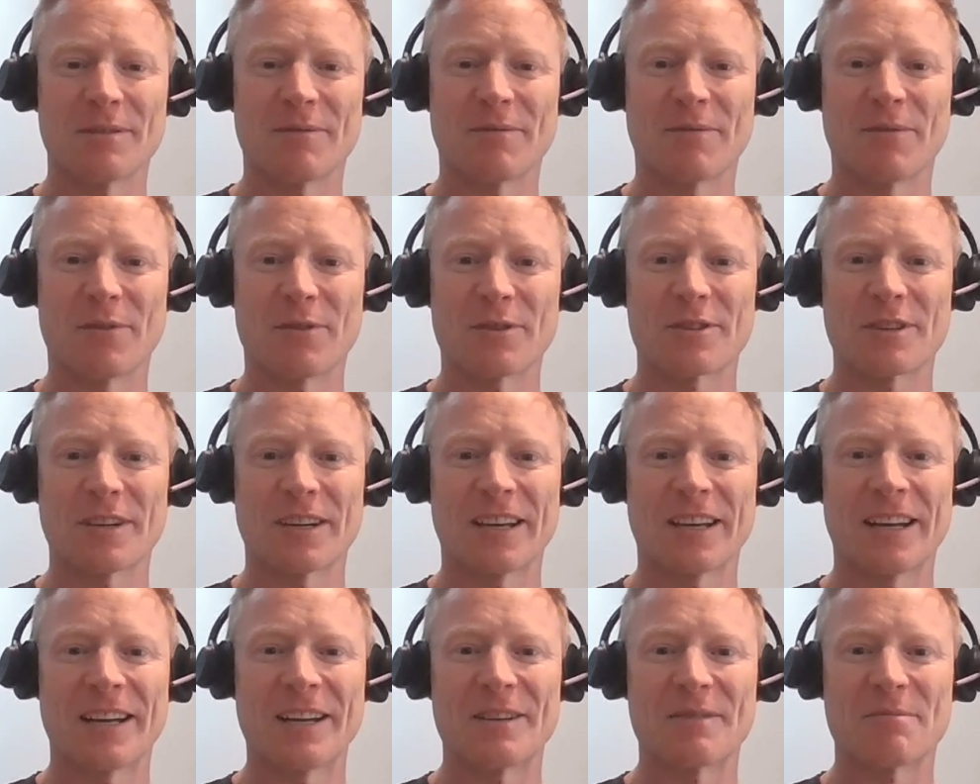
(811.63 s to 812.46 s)

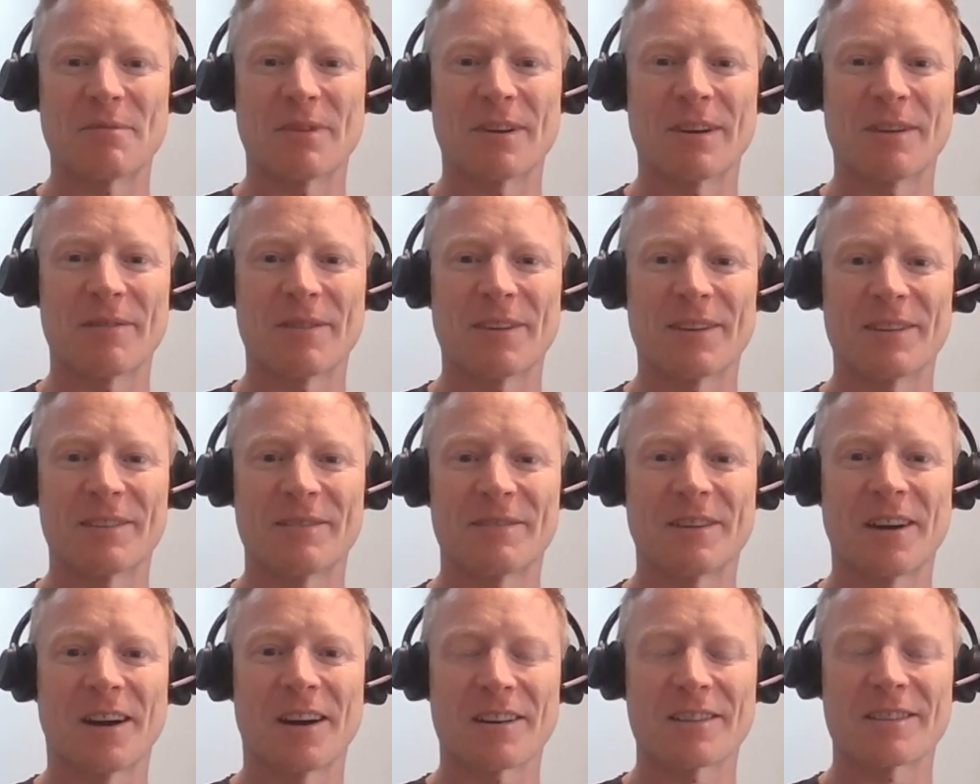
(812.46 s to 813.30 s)
Unfortunately, it is one of the
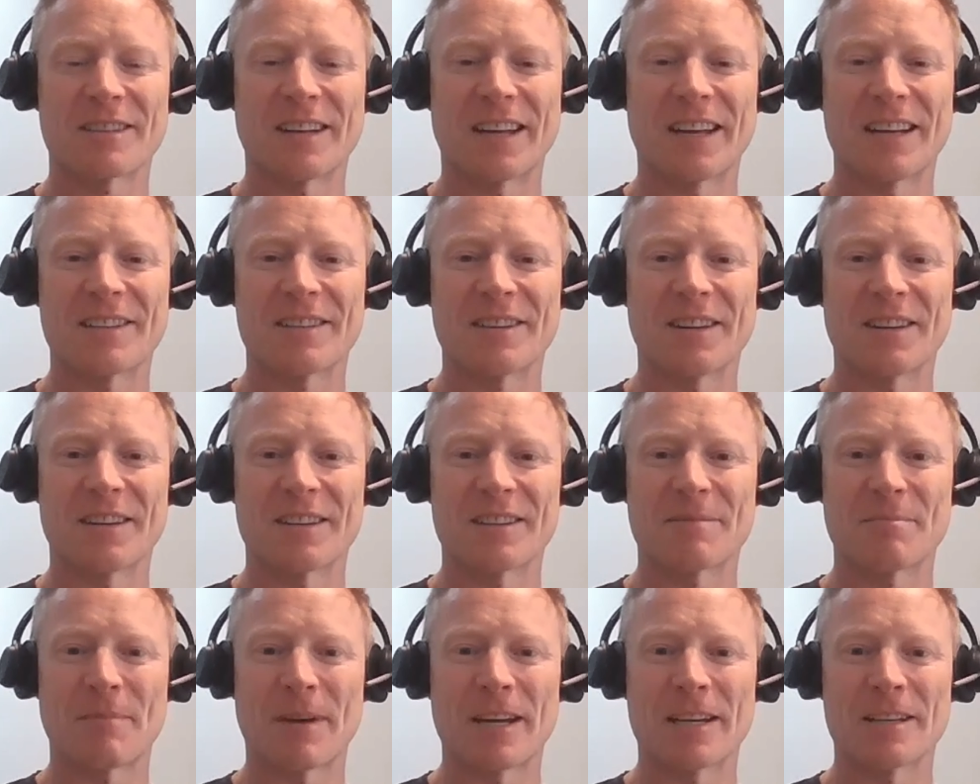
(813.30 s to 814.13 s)
dark stains on the
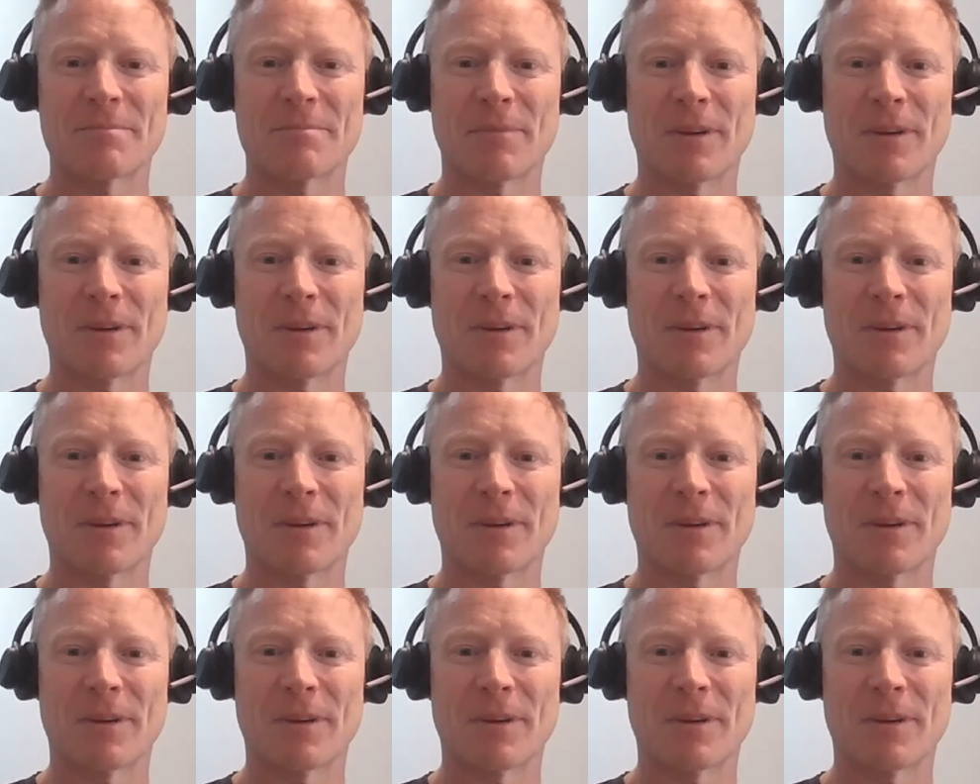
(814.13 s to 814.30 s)
space.